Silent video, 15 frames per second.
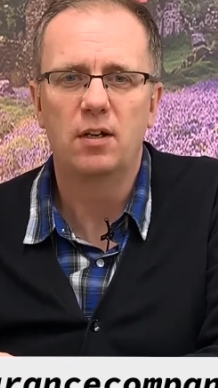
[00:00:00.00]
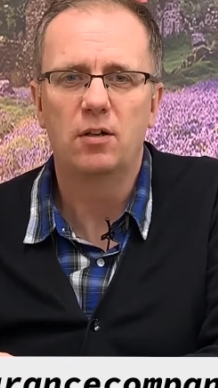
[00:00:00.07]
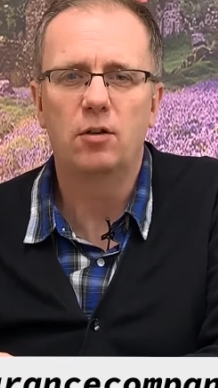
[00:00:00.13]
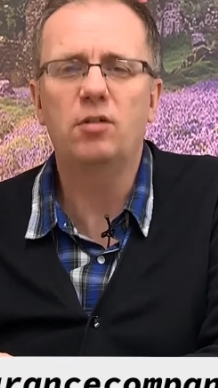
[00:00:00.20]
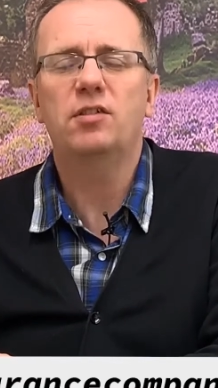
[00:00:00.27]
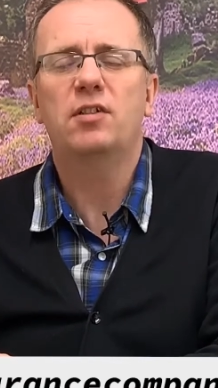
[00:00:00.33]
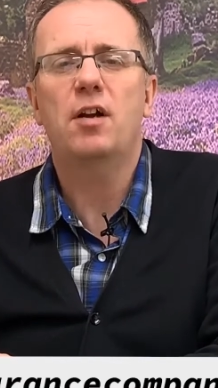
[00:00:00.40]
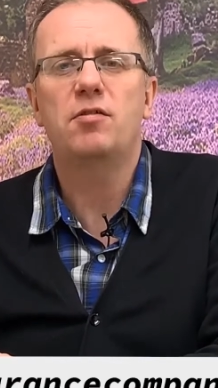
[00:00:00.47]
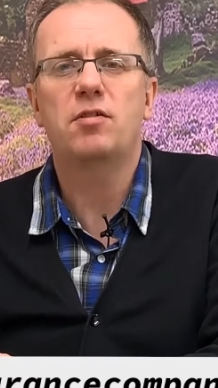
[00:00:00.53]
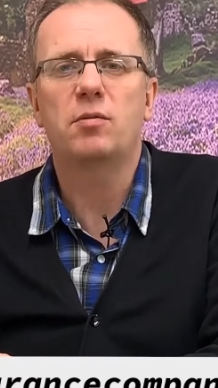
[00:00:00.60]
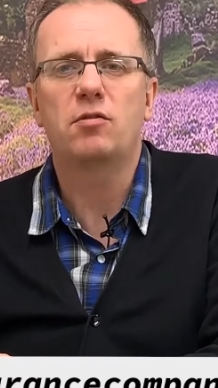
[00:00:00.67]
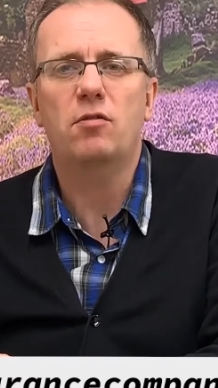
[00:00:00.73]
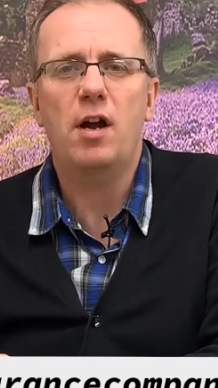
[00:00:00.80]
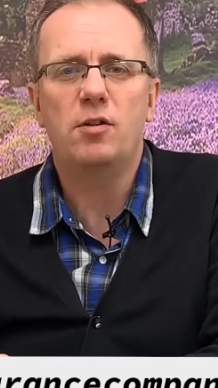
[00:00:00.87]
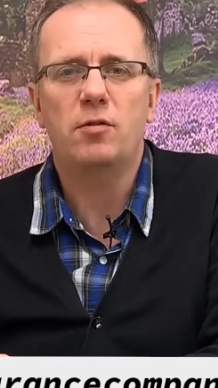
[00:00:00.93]
Also,
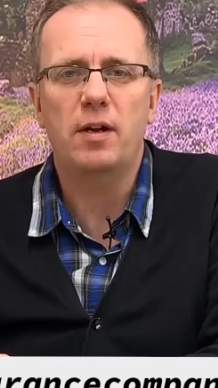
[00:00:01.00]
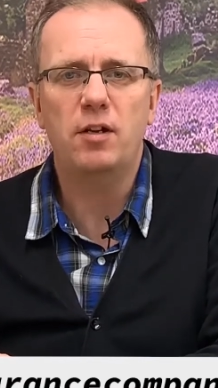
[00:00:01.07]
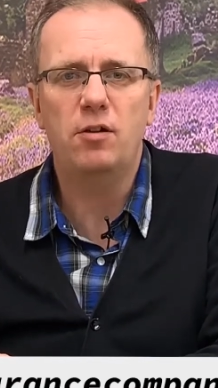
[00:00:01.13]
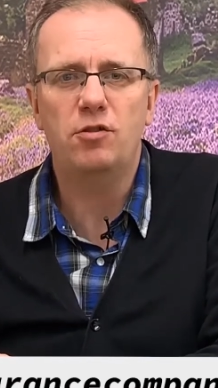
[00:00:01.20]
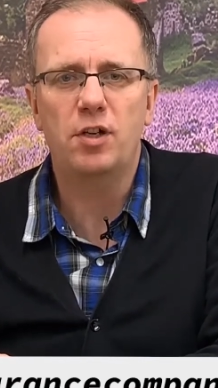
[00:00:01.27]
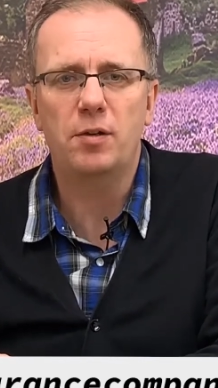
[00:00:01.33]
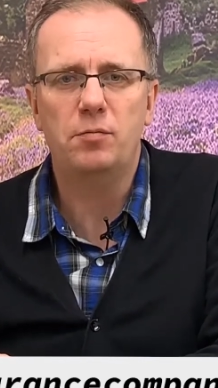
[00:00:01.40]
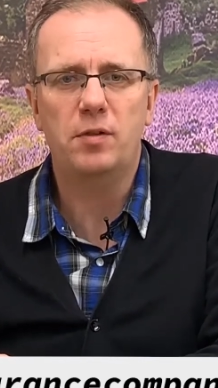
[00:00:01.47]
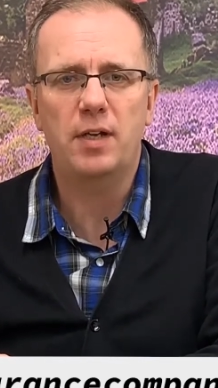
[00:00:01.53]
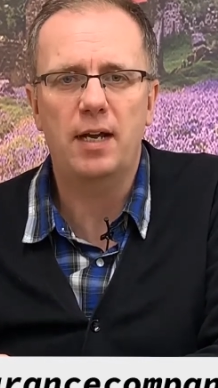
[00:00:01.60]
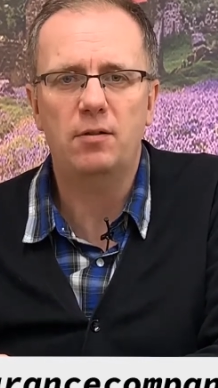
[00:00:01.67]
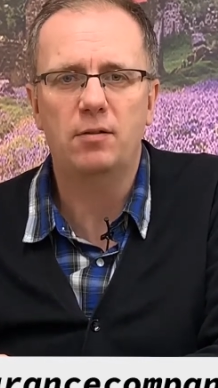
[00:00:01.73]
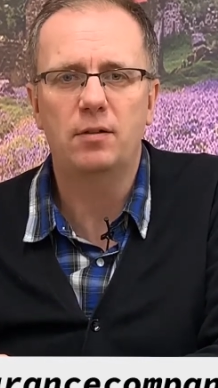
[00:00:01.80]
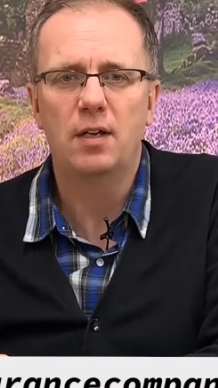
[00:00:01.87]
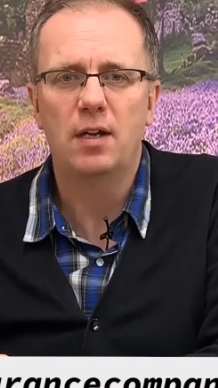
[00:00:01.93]
subscribe to our YouTube
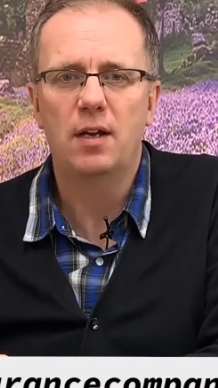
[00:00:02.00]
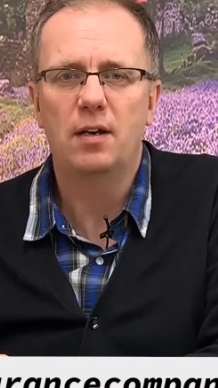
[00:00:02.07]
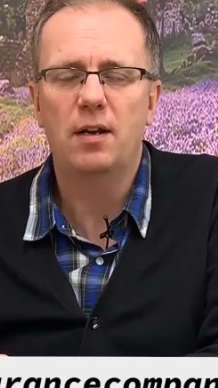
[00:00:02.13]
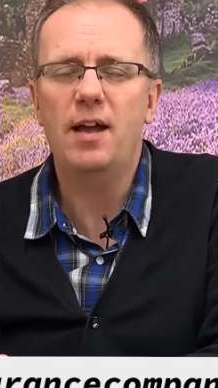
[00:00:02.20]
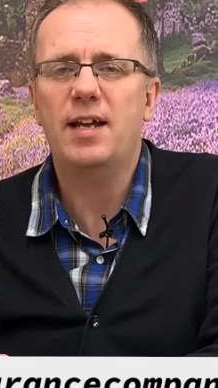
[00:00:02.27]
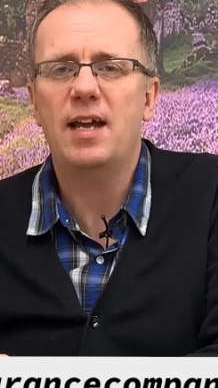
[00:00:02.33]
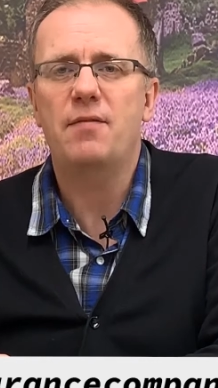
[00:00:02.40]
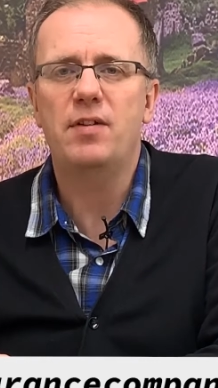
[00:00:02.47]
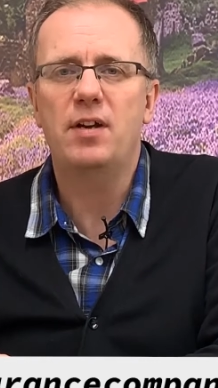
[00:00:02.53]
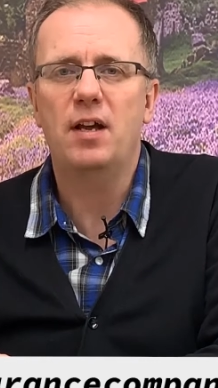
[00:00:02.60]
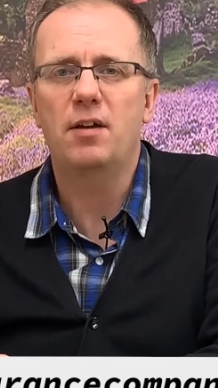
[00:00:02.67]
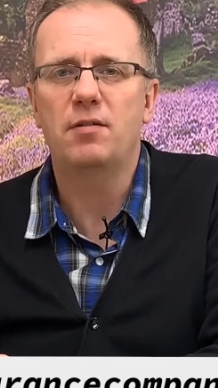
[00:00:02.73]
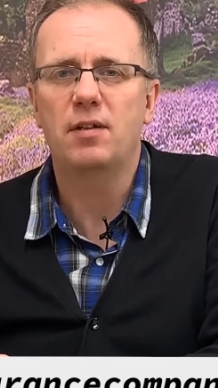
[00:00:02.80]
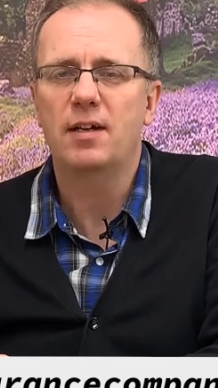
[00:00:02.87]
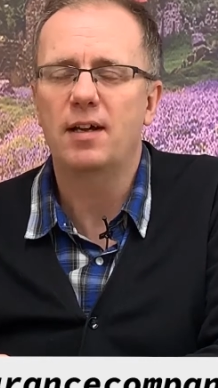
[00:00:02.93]
channel, like our
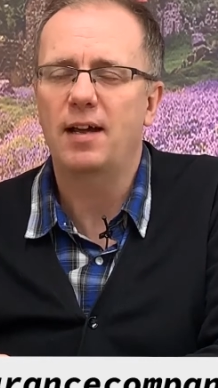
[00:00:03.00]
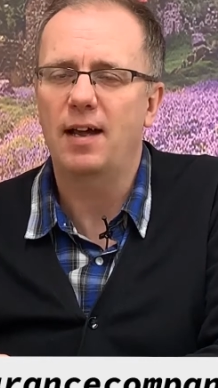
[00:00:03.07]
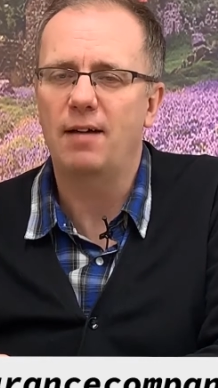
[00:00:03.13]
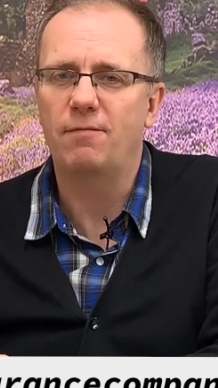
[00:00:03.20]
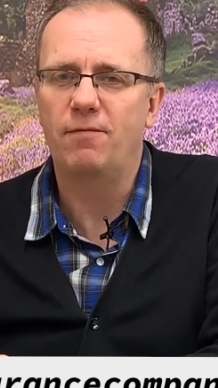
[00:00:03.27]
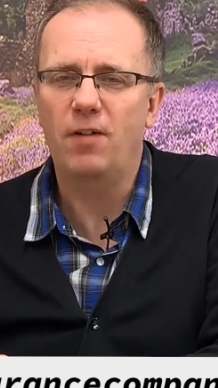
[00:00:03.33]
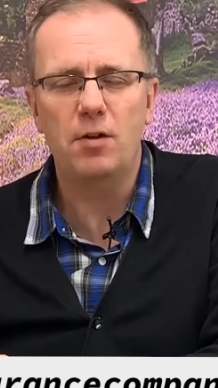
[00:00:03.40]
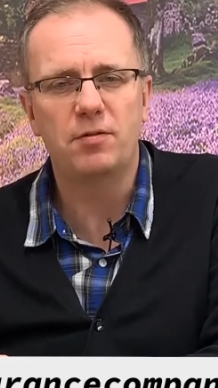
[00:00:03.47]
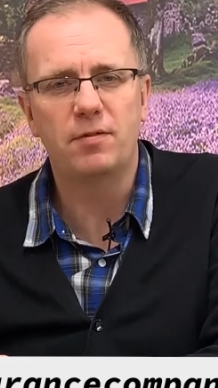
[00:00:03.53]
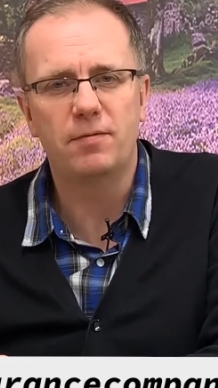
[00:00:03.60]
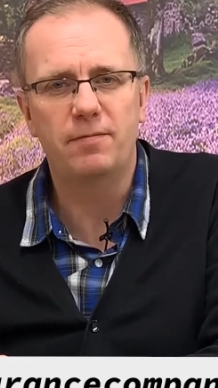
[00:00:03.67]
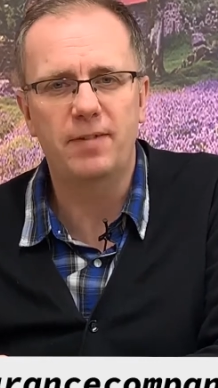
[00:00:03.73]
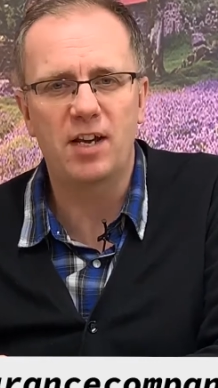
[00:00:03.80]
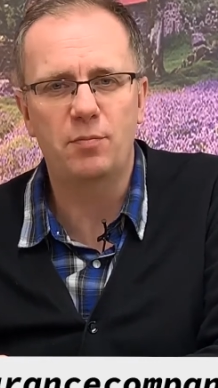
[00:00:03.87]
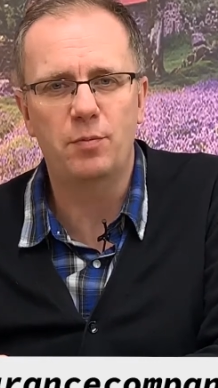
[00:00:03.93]
videos, and follow us on
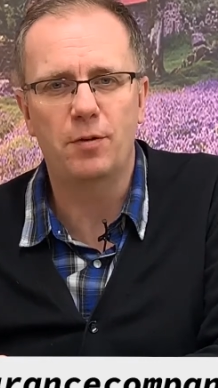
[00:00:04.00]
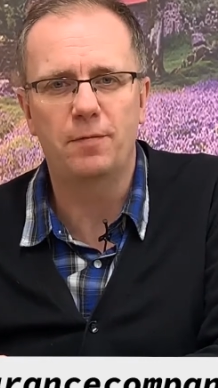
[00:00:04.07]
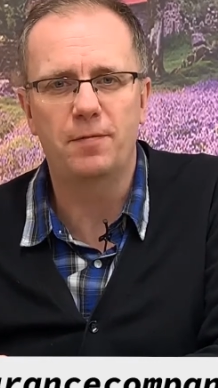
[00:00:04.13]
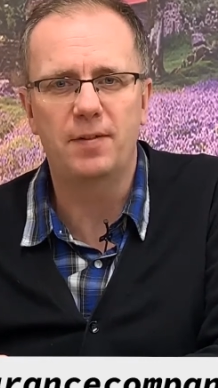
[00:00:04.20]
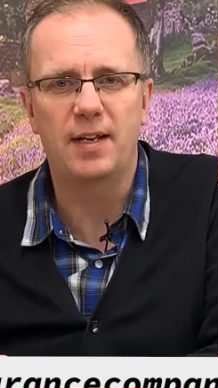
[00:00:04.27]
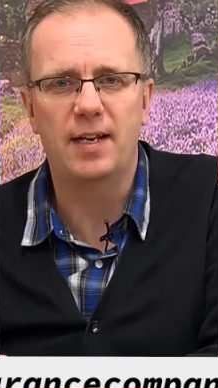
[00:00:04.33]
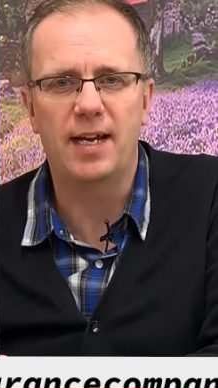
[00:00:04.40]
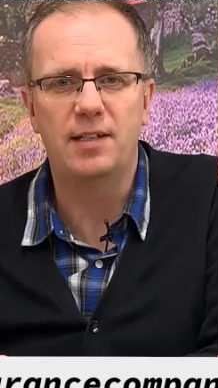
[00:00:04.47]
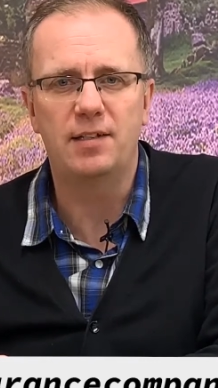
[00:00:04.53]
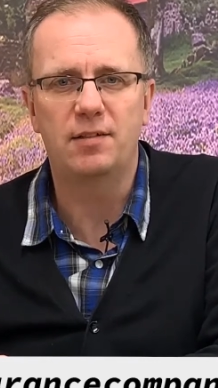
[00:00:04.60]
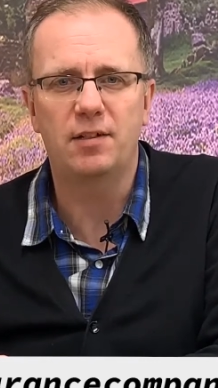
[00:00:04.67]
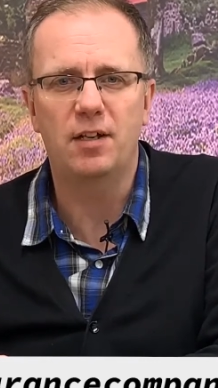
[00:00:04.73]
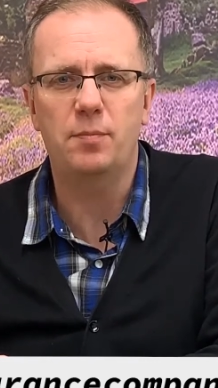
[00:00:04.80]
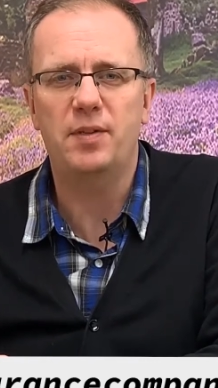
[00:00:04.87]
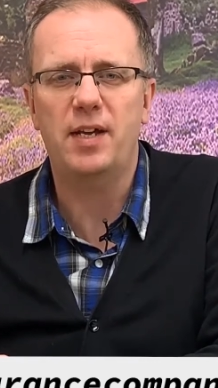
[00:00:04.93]
Facebook for the
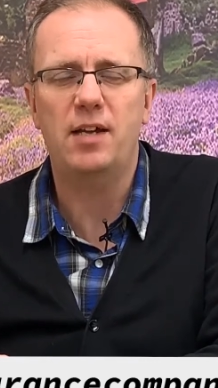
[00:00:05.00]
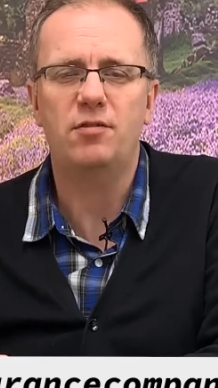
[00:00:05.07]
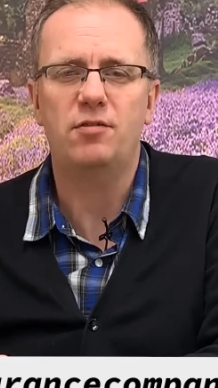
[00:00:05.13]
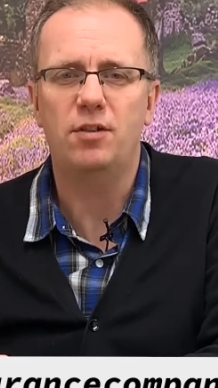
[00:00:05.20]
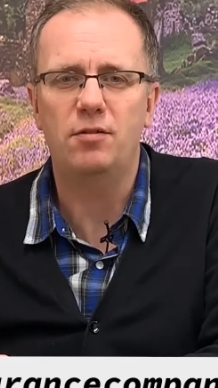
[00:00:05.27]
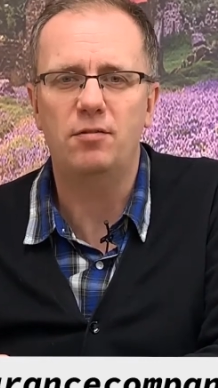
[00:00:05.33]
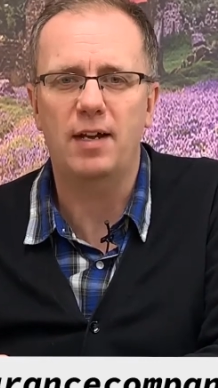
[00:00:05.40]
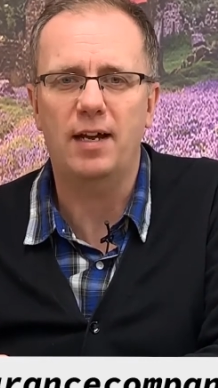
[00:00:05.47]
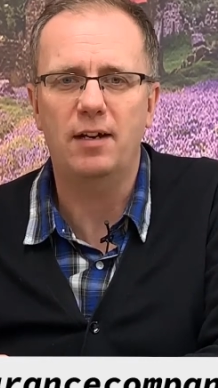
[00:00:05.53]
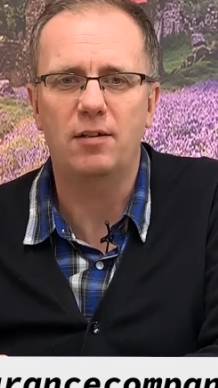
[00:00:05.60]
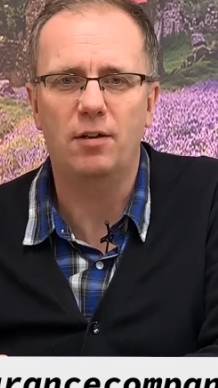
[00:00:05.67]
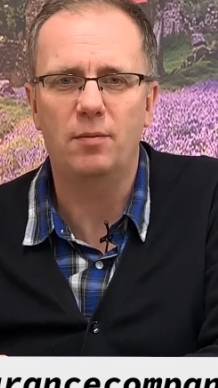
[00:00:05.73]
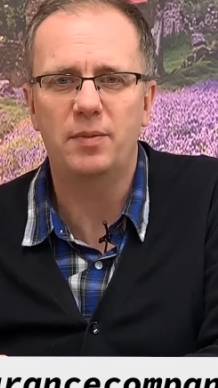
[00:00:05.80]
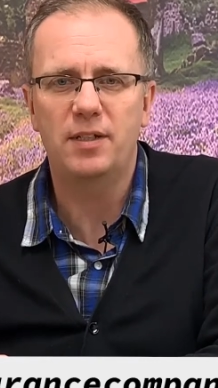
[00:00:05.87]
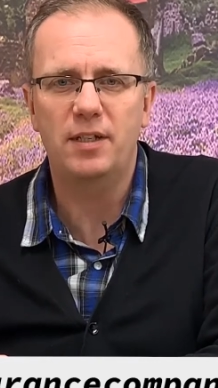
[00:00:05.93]
latest updates, news, and
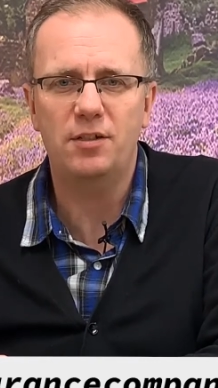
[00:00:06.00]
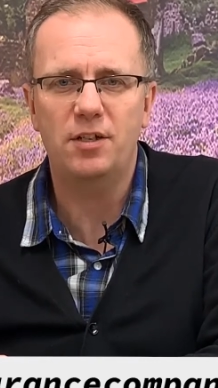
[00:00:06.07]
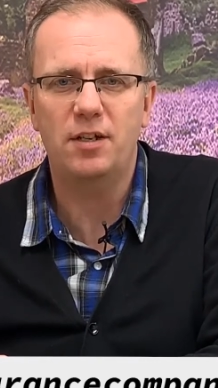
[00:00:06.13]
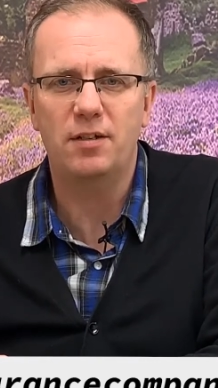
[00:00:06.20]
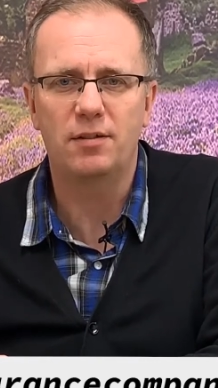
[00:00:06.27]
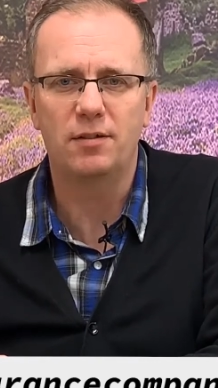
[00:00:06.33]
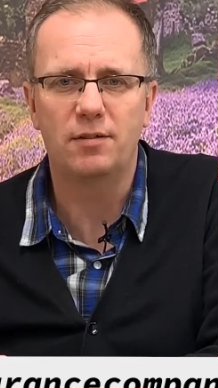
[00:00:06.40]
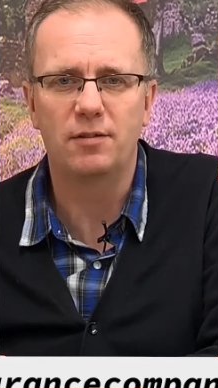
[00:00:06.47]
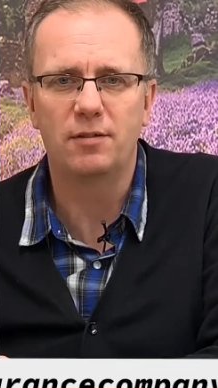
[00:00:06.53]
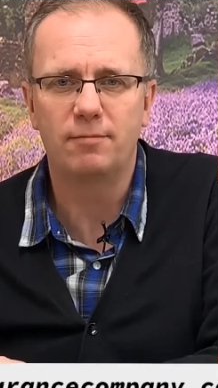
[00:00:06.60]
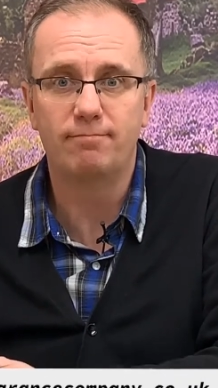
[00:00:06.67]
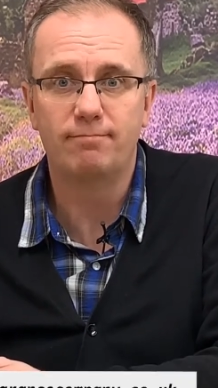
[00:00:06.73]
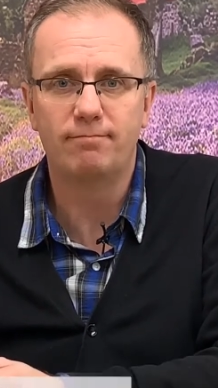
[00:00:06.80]
competitions.